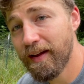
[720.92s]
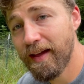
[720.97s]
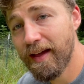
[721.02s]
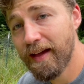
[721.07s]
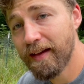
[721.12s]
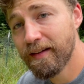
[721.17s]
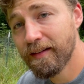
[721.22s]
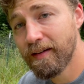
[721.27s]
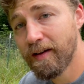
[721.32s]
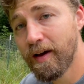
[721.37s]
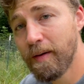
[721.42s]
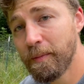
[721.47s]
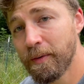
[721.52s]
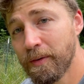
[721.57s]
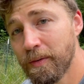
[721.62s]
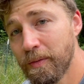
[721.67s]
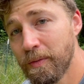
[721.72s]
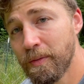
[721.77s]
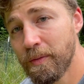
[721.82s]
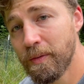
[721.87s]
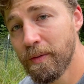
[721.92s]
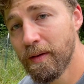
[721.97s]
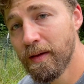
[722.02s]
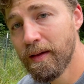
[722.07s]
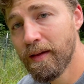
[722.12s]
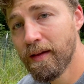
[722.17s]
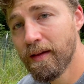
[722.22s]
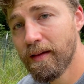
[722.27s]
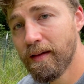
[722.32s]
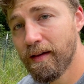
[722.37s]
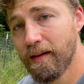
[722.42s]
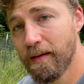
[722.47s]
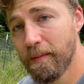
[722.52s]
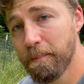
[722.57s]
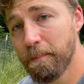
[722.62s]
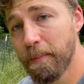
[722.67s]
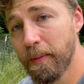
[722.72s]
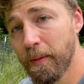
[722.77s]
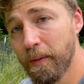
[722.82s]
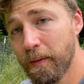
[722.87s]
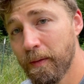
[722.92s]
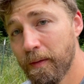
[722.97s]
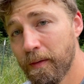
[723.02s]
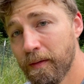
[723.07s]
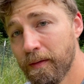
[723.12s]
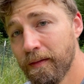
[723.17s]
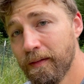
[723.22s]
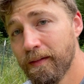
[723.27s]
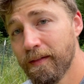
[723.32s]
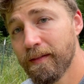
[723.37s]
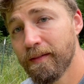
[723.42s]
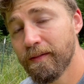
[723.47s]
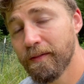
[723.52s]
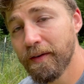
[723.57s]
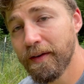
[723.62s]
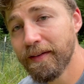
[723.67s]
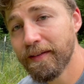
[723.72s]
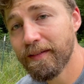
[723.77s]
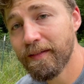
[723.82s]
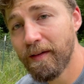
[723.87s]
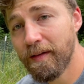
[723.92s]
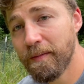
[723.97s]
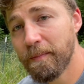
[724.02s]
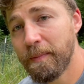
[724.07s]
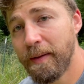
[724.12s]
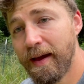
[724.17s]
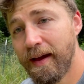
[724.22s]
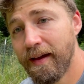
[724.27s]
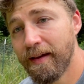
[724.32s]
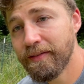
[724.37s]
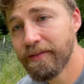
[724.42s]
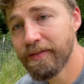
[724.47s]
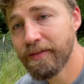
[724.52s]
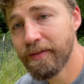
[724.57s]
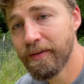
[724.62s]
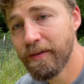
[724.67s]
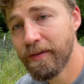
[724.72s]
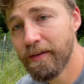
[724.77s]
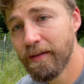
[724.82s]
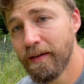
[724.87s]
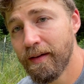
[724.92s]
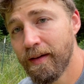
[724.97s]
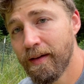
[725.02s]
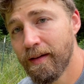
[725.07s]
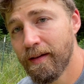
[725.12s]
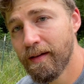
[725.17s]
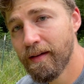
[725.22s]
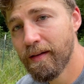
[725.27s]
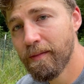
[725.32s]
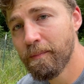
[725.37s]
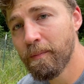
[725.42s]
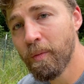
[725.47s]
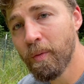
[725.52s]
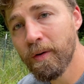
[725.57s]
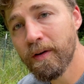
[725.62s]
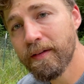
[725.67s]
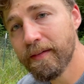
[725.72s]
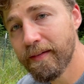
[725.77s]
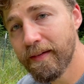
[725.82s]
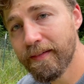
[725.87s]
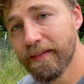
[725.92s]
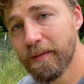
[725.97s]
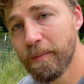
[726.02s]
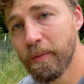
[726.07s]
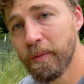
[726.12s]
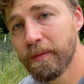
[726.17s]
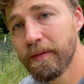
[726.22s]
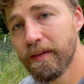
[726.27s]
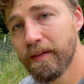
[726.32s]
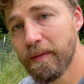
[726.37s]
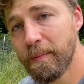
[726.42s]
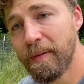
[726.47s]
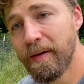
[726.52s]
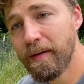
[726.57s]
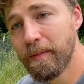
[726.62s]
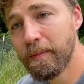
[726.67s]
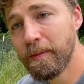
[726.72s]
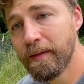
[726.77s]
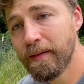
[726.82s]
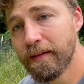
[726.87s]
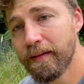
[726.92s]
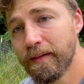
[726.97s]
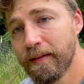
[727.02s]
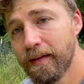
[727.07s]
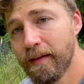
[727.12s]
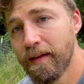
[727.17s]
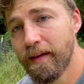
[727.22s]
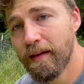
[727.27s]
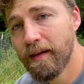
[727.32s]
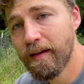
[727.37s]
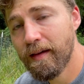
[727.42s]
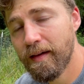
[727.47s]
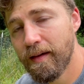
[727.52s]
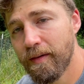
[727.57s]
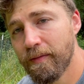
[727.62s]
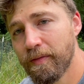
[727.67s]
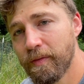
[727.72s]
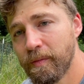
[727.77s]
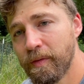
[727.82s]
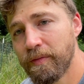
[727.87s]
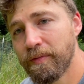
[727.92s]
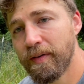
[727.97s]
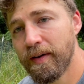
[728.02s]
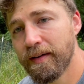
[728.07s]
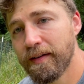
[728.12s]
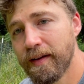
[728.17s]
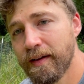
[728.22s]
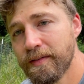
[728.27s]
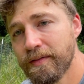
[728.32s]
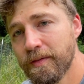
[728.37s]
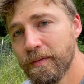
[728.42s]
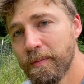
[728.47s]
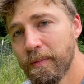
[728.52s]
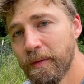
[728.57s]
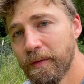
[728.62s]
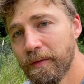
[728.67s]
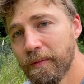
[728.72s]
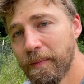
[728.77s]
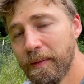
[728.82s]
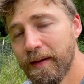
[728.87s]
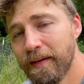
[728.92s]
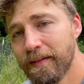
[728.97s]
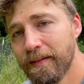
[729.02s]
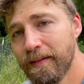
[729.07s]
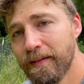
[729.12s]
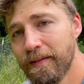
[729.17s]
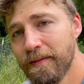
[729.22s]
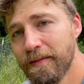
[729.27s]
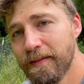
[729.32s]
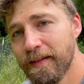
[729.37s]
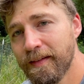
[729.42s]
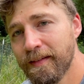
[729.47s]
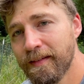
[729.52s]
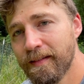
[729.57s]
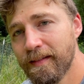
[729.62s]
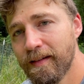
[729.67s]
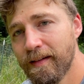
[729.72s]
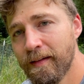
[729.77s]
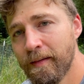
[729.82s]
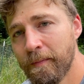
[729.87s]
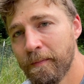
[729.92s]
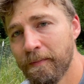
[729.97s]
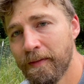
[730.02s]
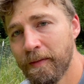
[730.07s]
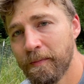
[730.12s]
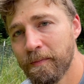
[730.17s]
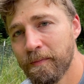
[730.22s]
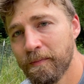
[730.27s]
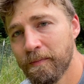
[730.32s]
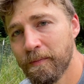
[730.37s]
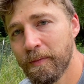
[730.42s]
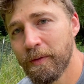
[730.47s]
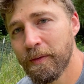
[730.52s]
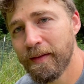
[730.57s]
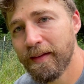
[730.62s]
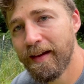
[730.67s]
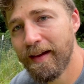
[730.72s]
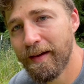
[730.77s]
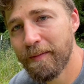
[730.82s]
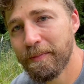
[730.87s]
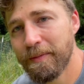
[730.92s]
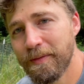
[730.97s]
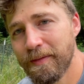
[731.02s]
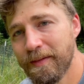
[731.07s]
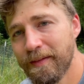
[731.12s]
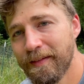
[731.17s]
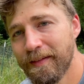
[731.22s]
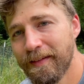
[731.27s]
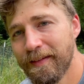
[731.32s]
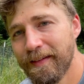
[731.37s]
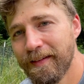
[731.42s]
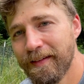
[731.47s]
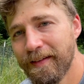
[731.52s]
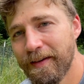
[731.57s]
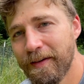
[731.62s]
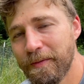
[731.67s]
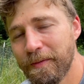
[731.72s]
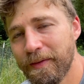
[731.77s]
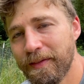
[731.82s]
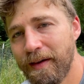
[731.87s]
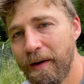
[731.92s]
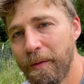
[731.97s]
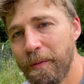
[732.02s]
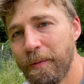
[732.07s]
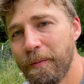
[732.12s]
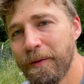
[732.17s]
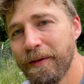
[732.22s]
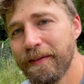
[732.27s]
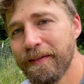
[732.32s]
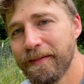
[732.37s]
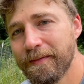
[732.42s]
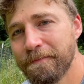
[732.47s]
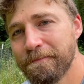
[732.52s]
economical bird raised on pasture, more accessible to the public from a financial perspective, and I'm really happy with how it went.